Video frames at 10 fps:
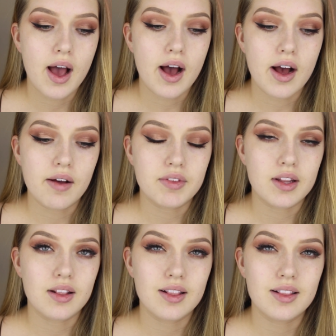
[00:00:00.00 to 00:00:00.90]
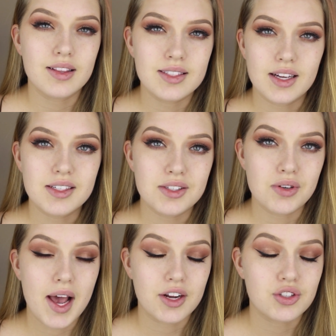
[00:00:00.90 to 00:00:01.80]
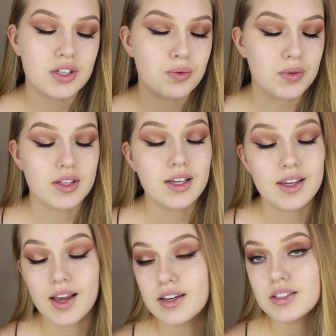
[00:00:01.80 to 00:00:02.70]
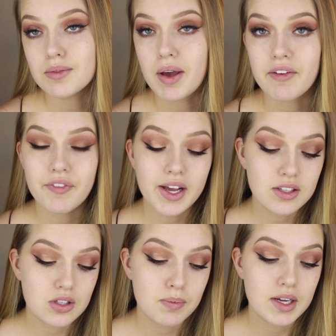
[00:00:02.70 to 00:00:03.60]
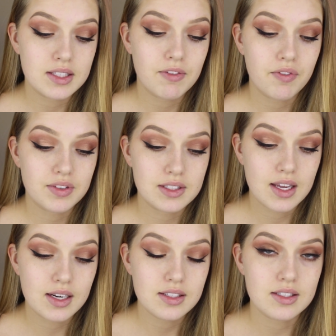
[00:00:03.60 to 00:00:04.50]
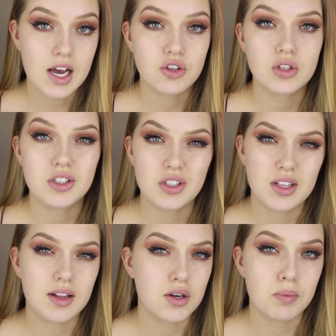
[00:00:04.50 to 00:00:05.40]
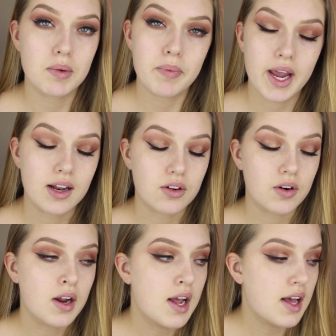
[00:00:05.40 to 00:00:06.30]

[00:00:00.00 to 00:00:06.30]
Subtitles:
the sun doesn't actually really get to my face, so my skin is naturally just a little bit paler